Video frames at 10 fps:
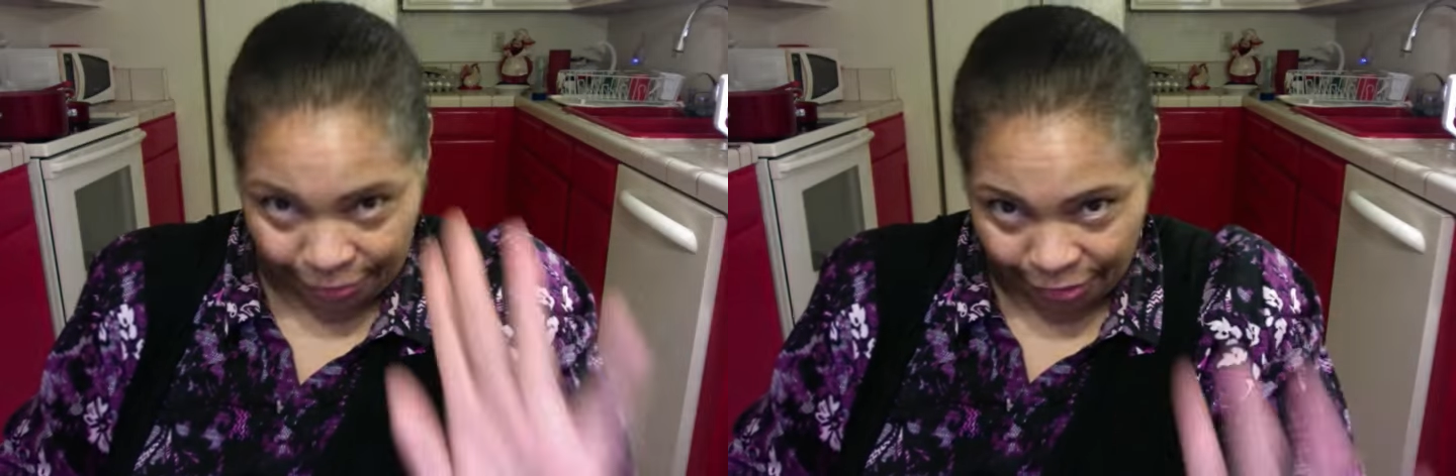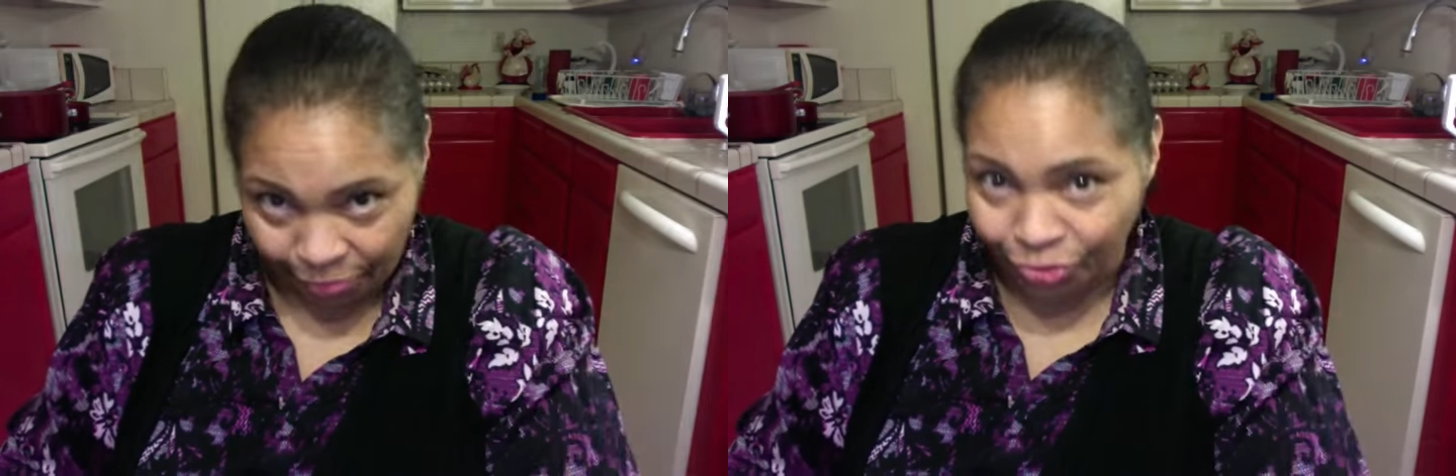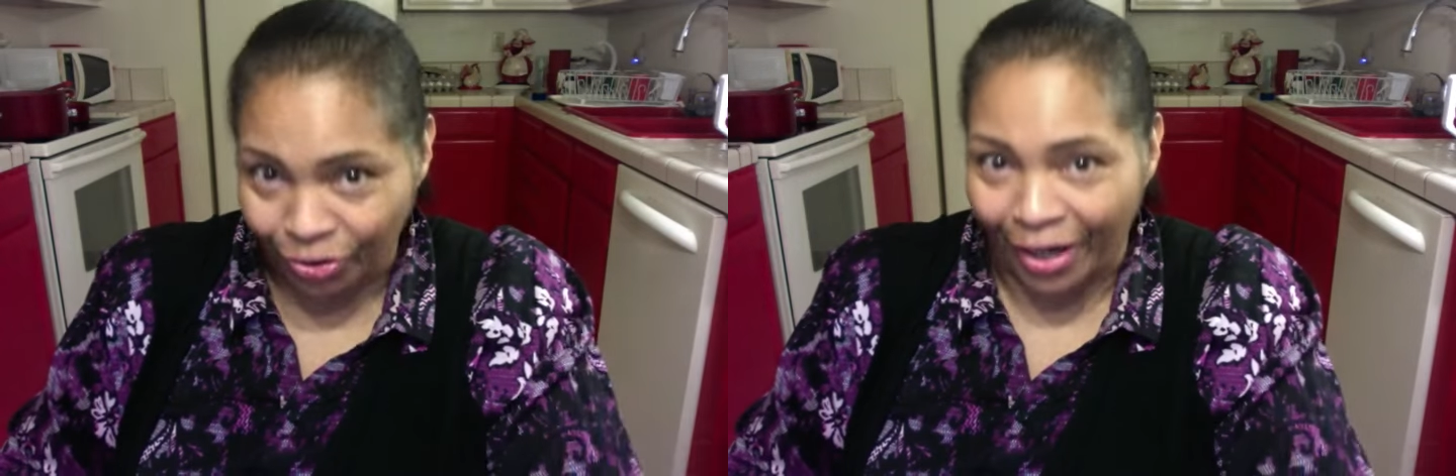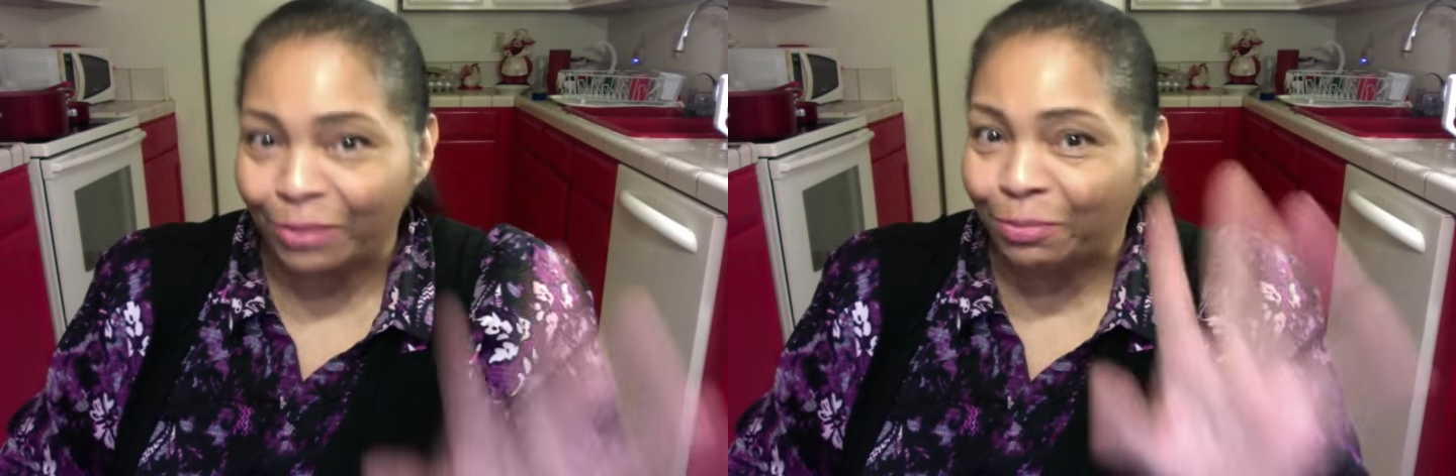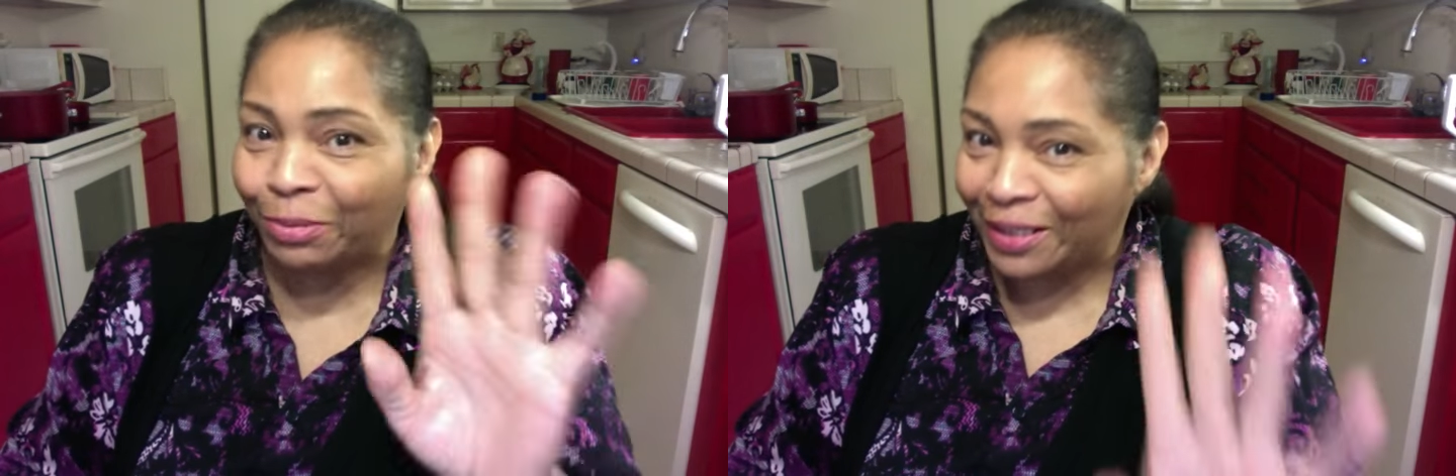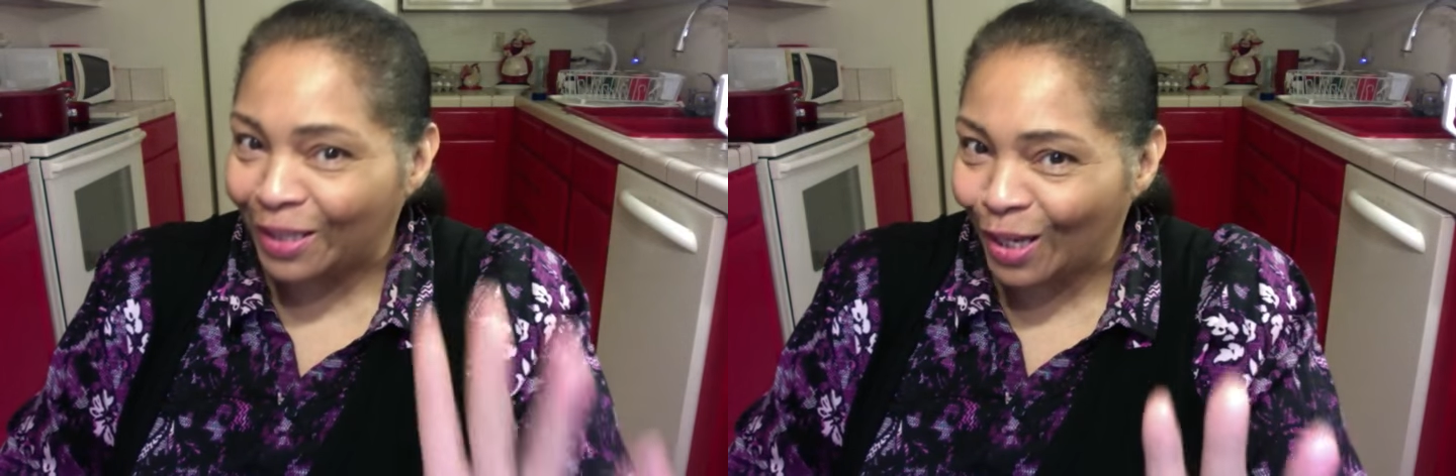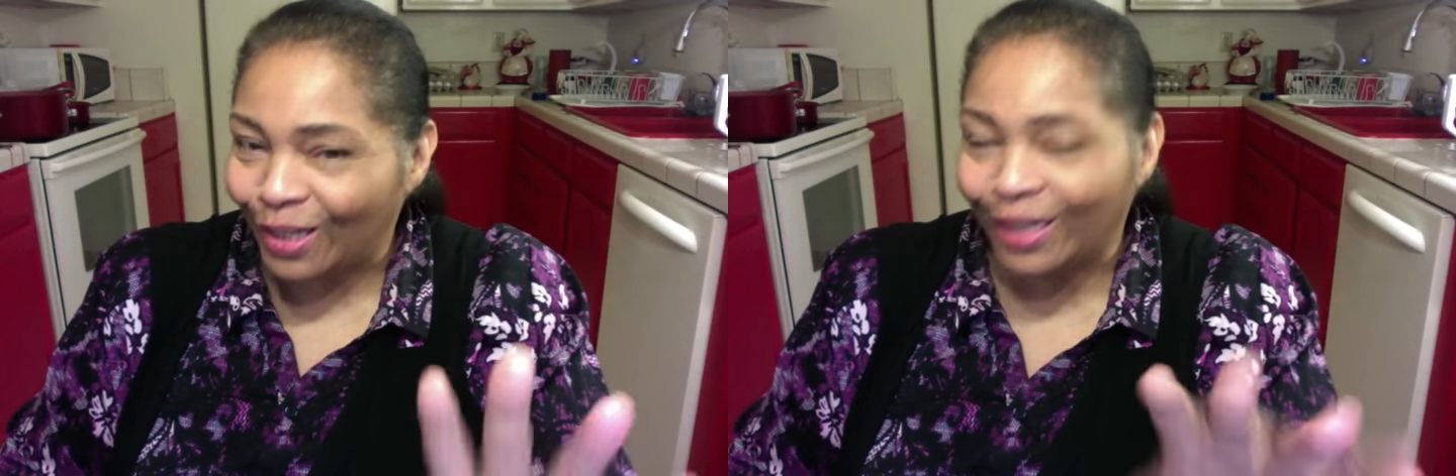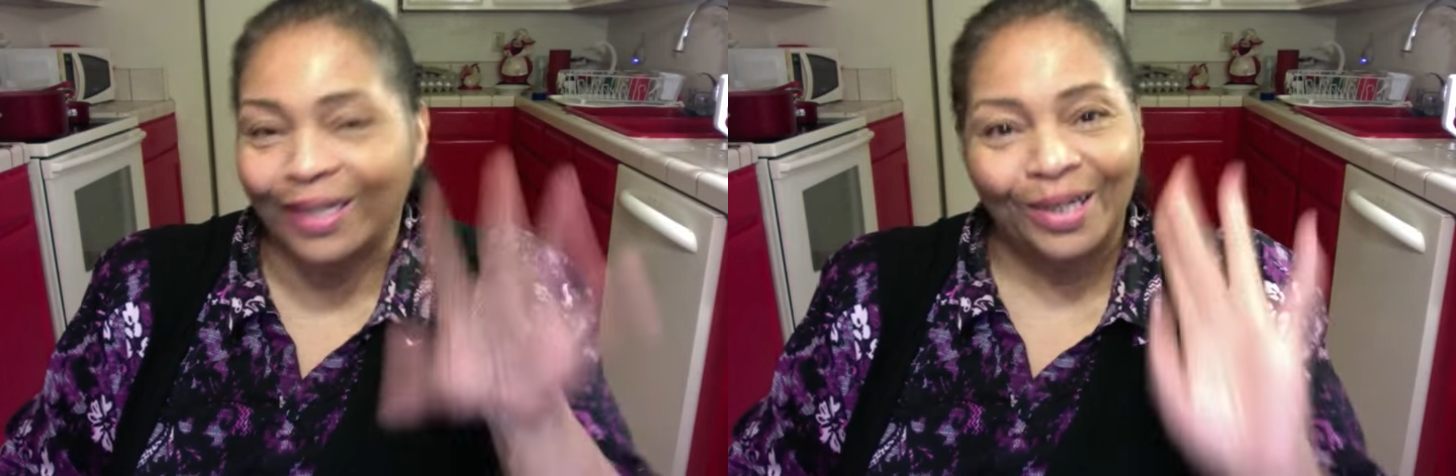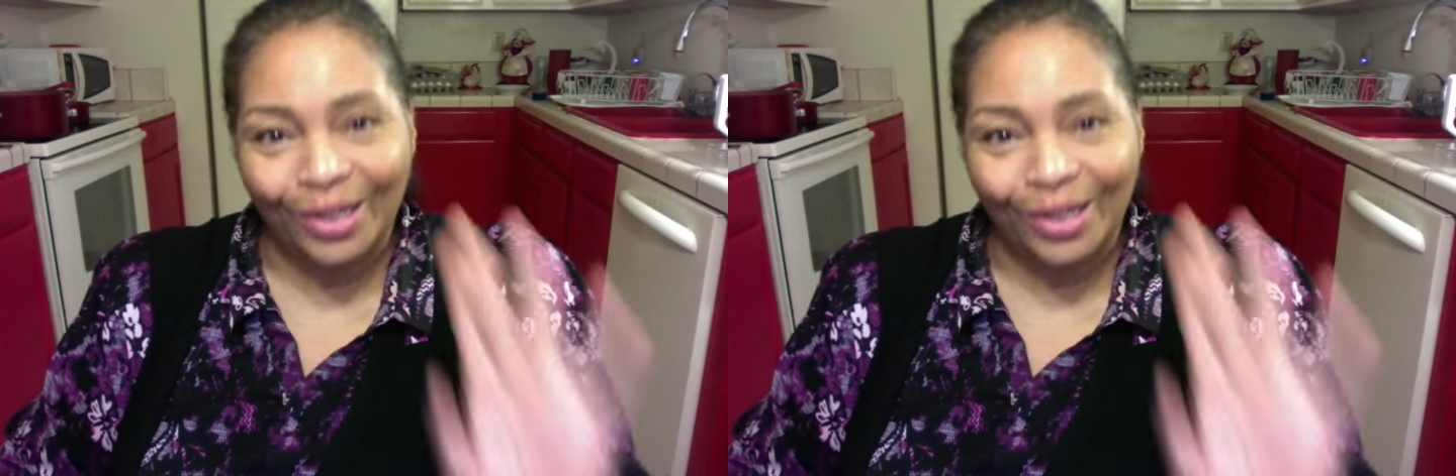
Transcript: I'm trying to be delicate.